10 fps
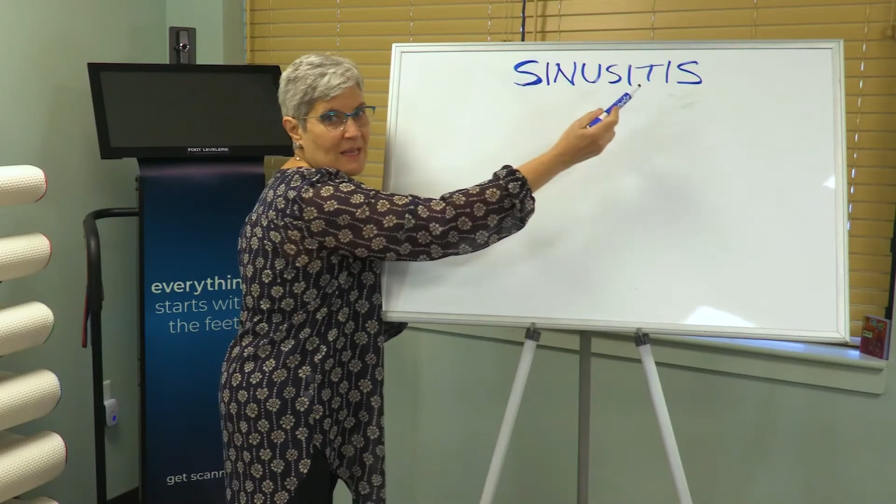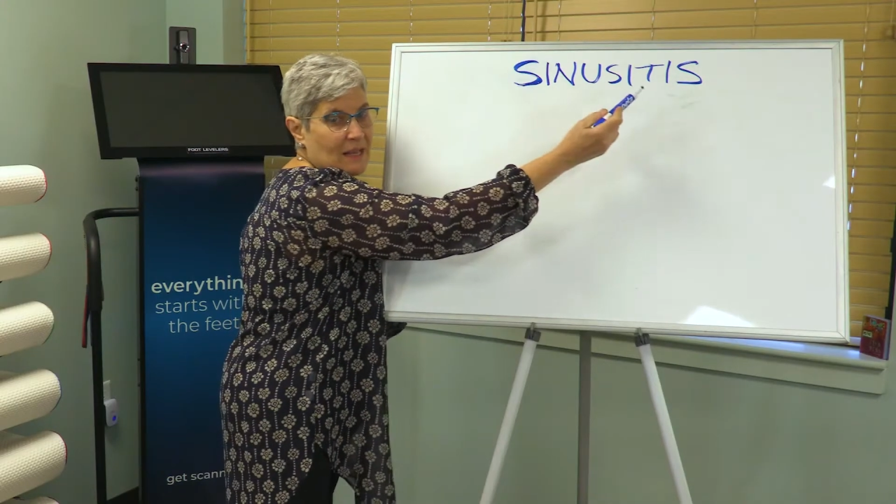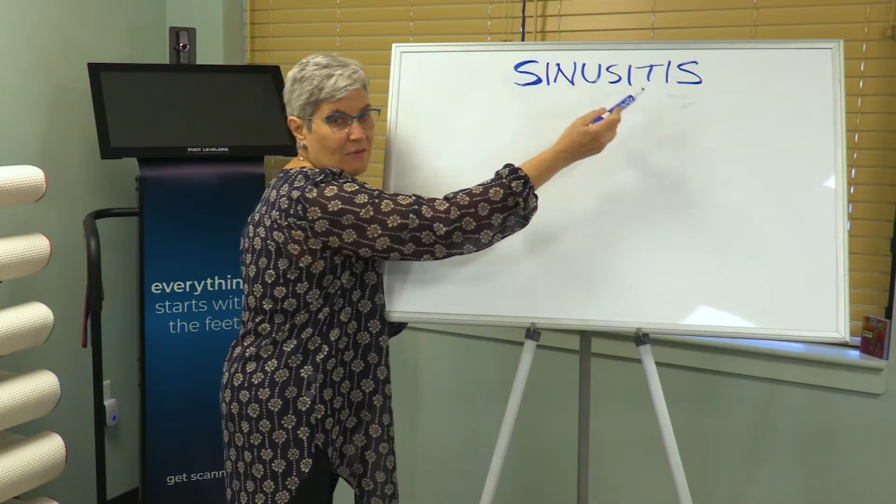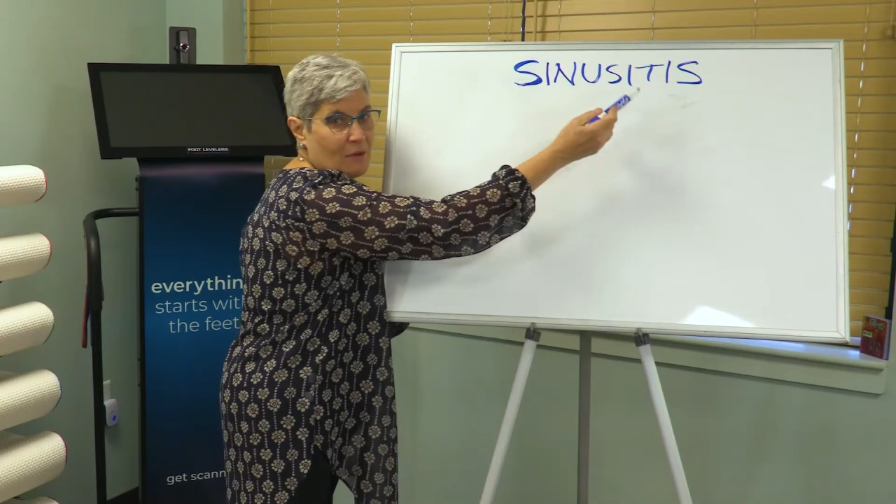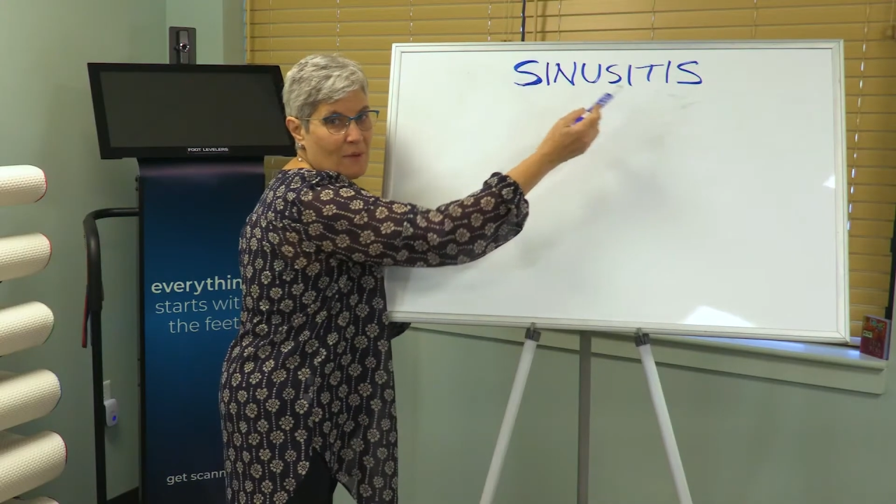
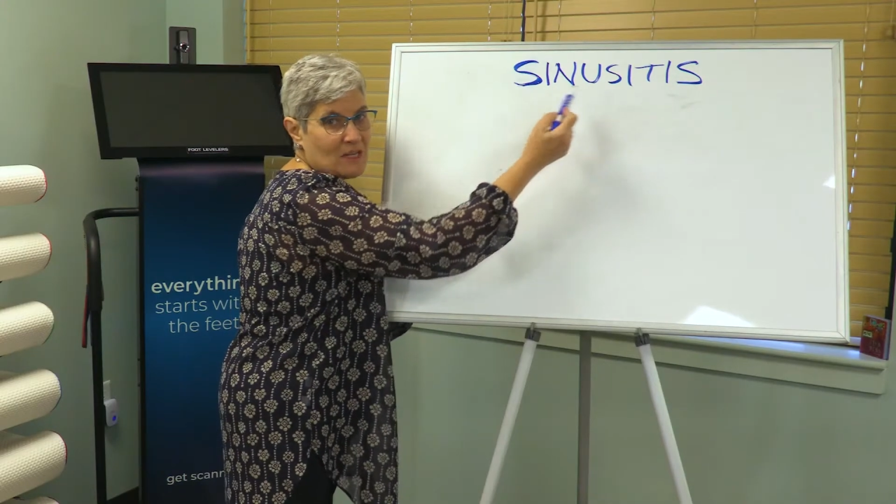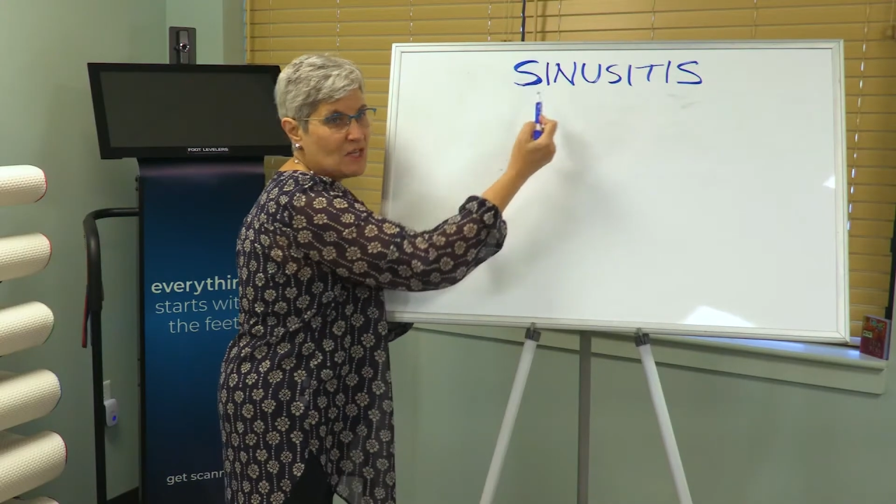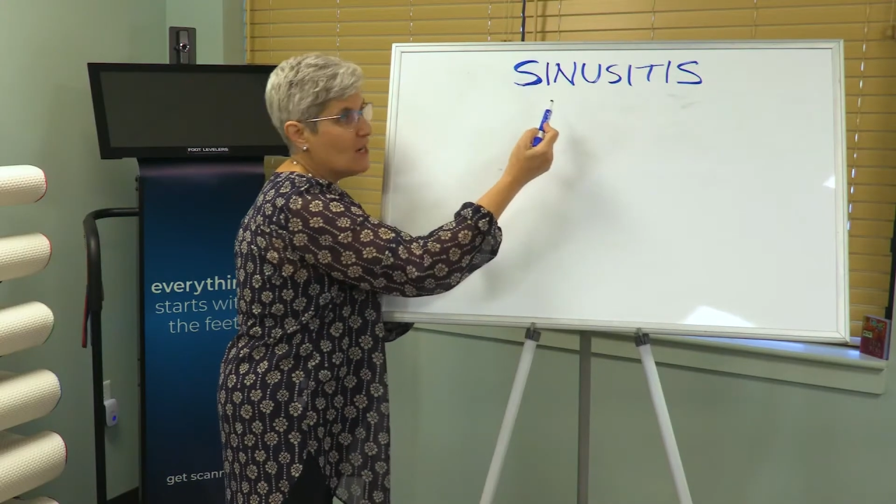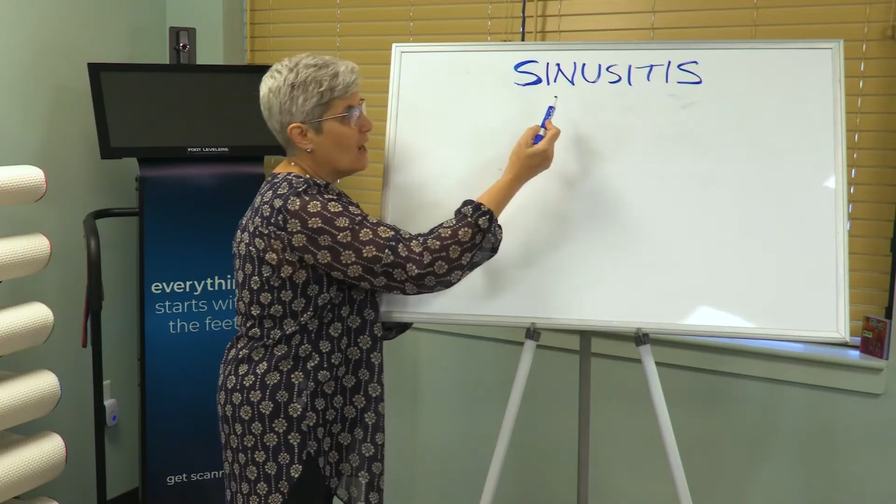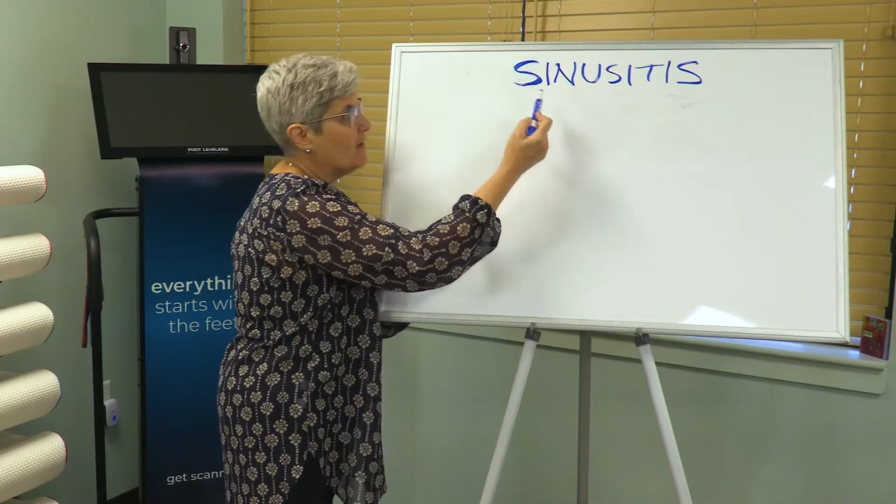
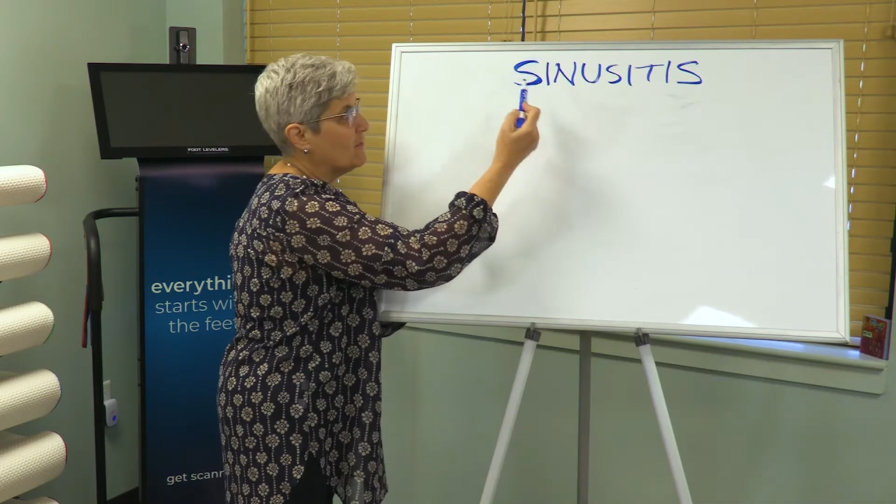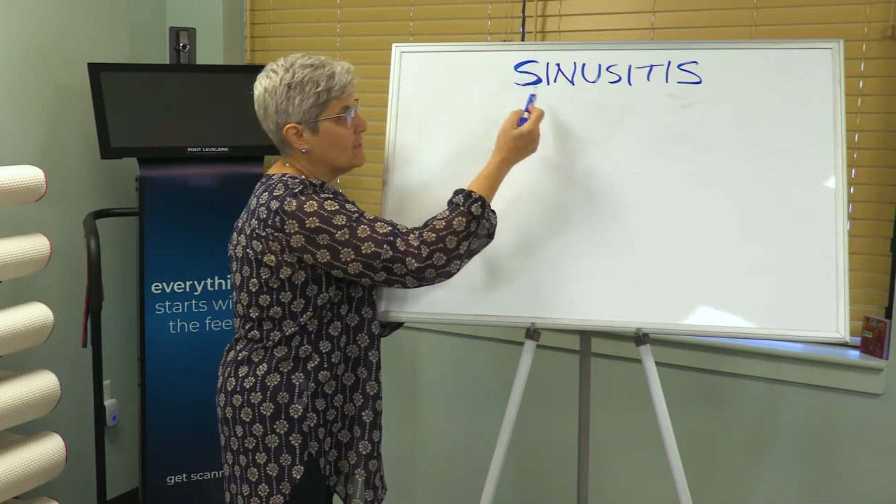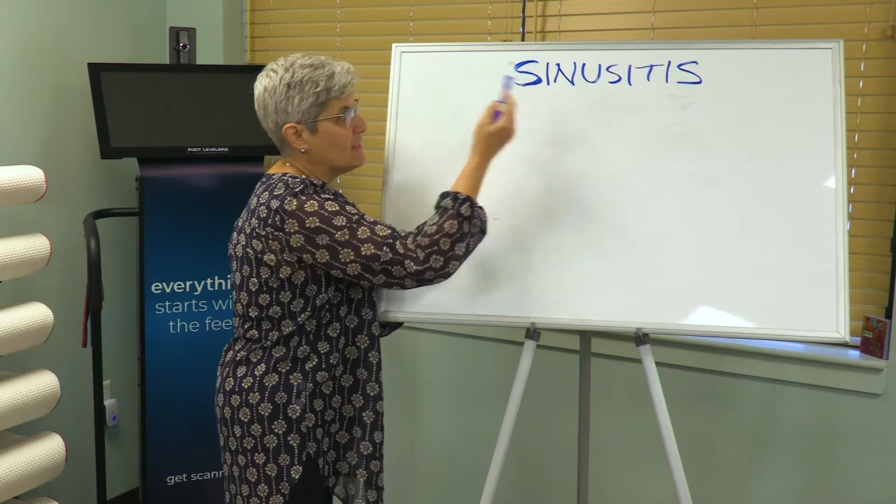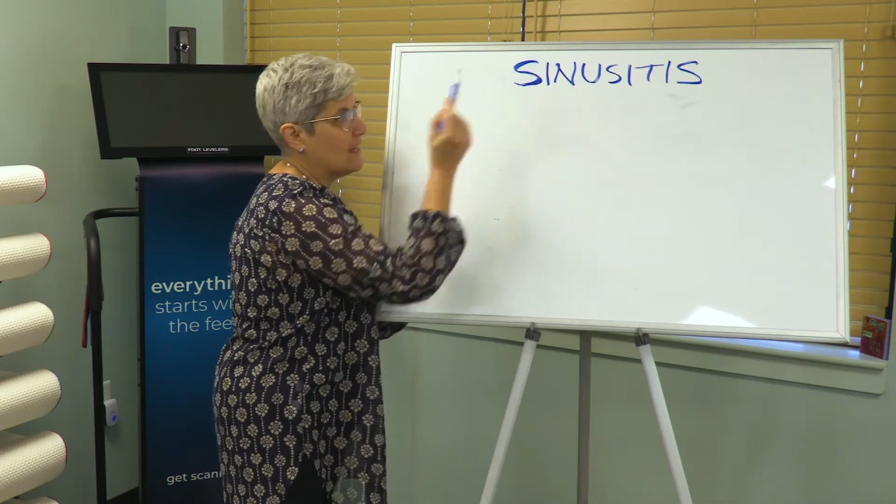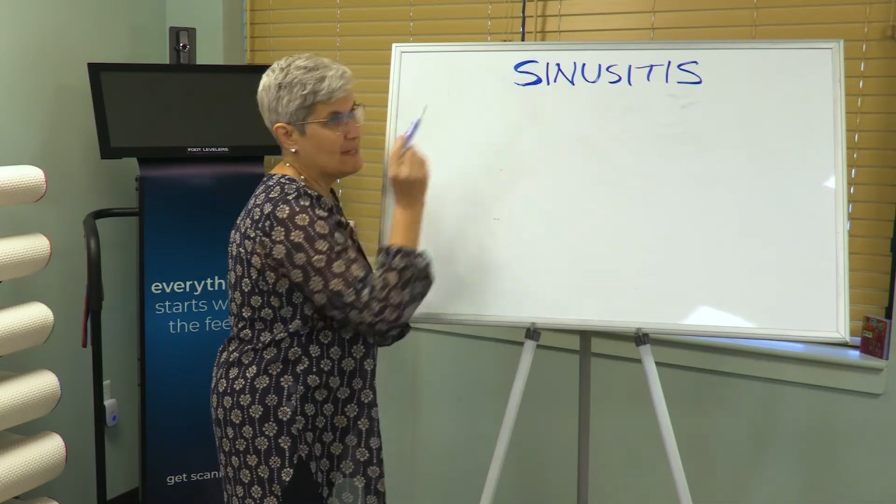inflammation of the
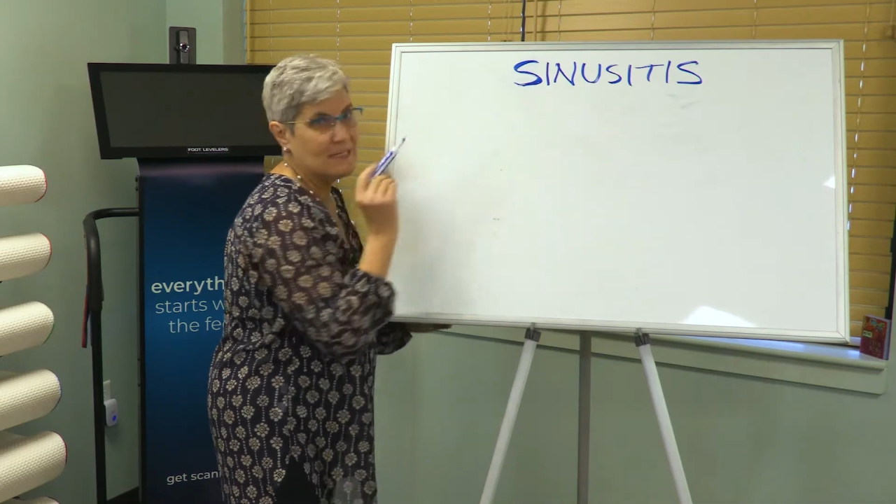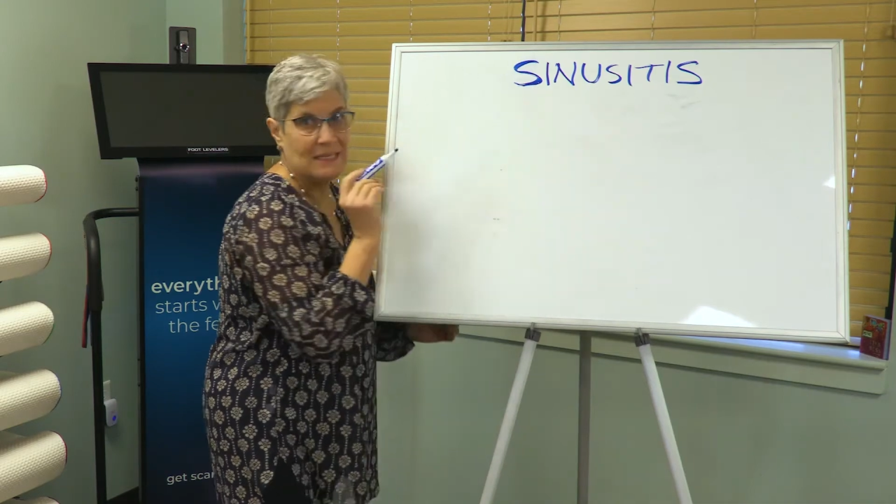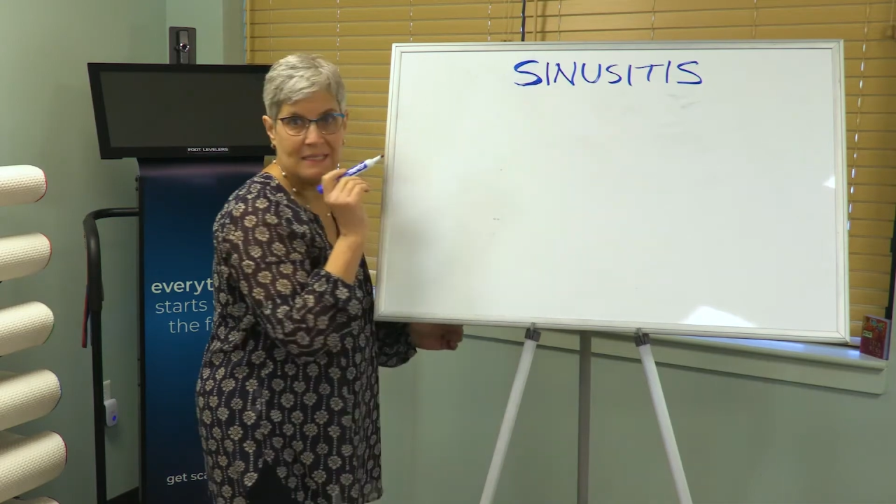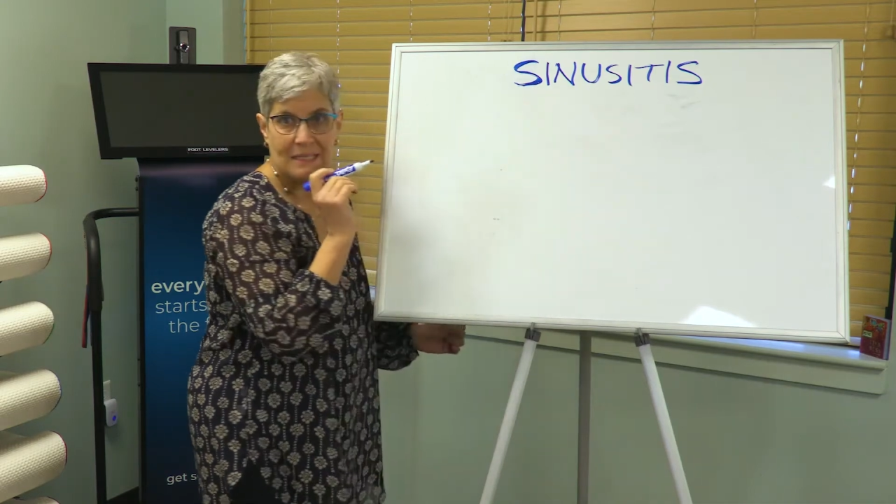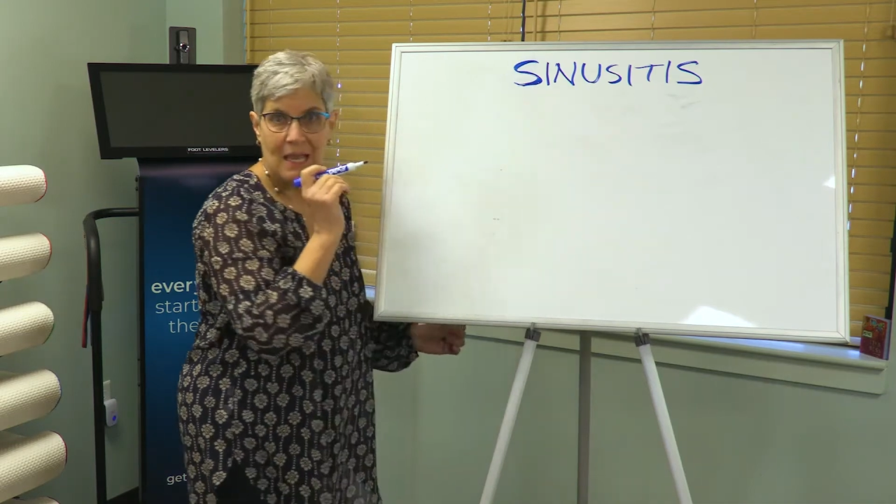
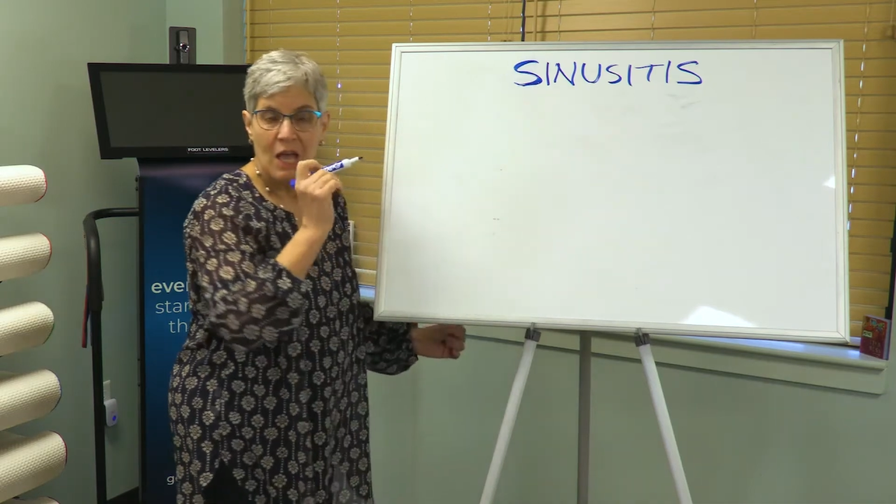sinuses.